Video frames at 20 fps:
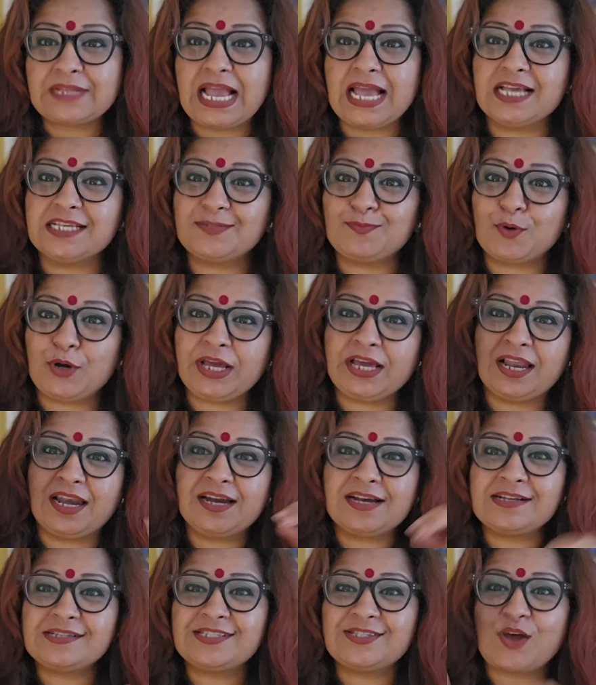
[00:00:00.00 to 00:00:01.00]
is putting a
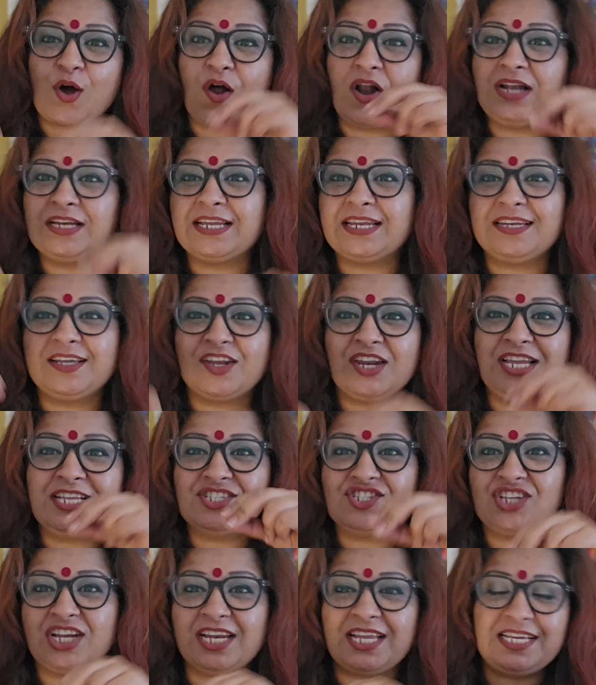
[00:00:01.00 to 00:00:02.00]
little salt and green
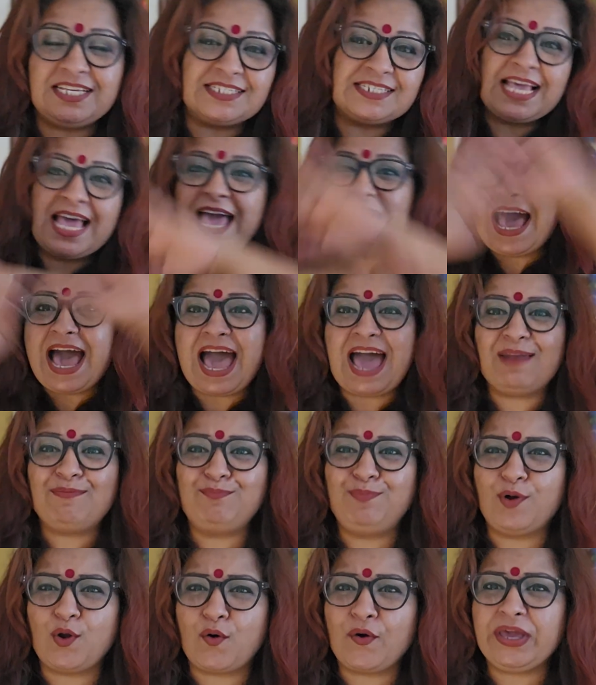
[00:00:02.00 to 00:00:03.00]
chilies and
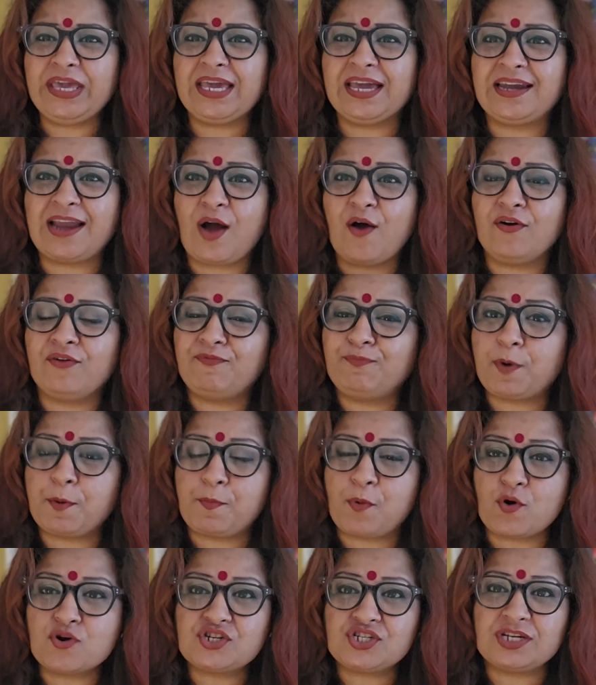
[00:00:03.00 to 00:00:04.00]
blowing it out of
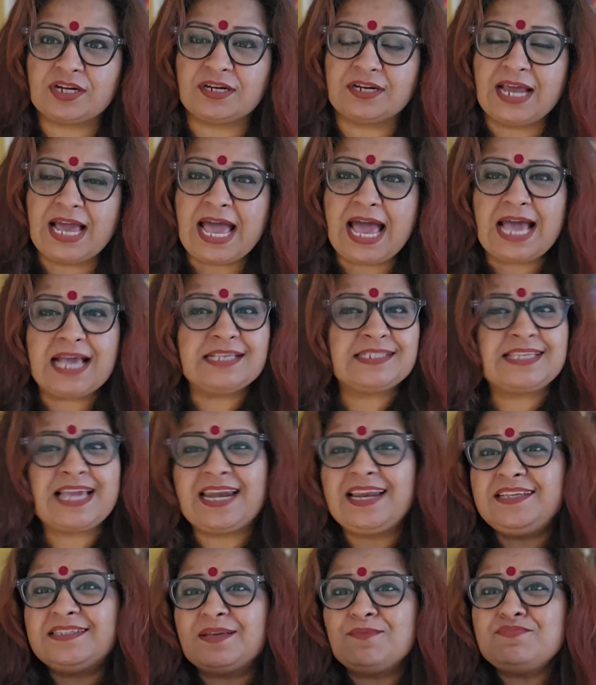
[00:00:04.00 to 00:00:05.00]
proportion, is
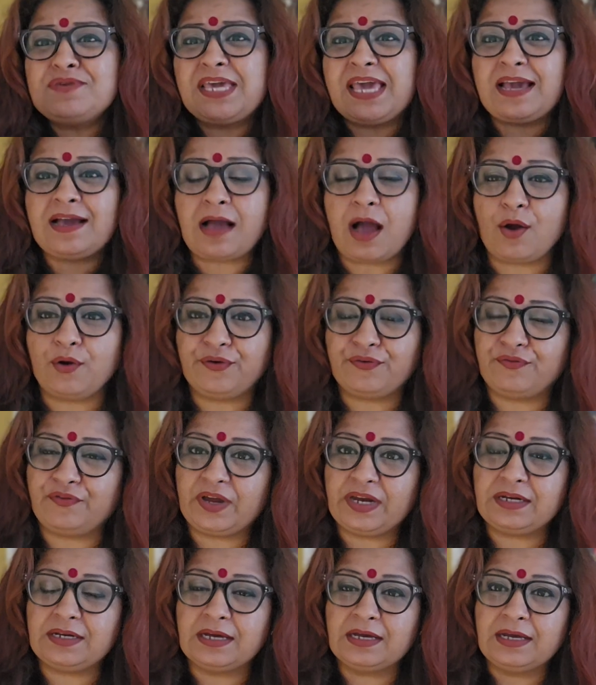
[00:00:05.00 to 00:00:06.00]
getting some kick out of
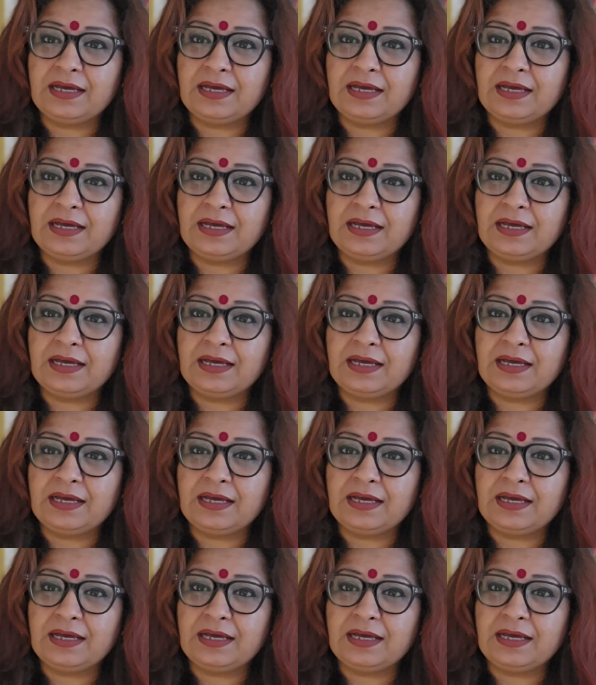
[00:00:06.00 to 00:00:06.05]
it.